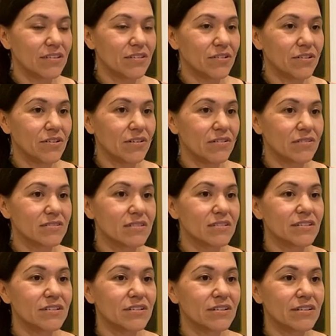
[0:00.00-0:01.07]
you're
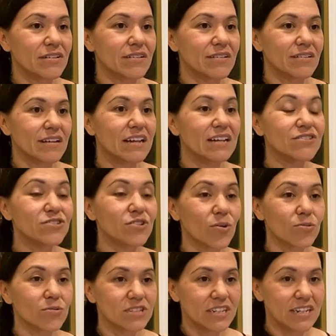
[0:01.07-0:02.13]
you're
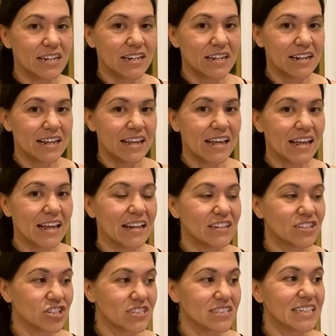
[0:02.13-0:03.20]
indulging in
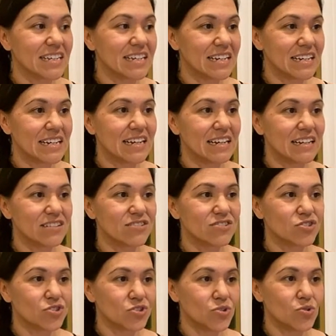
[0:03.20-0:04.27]
just eating
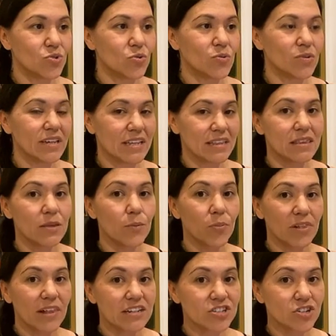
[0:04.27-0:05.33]
to get the
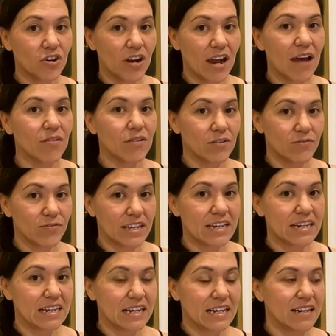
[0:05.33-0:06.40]
pleasure out of
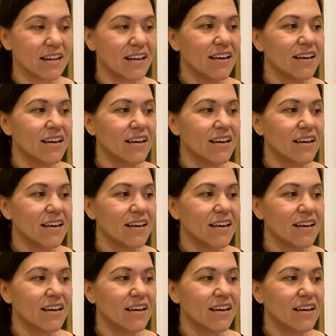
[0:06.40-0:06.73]
eating,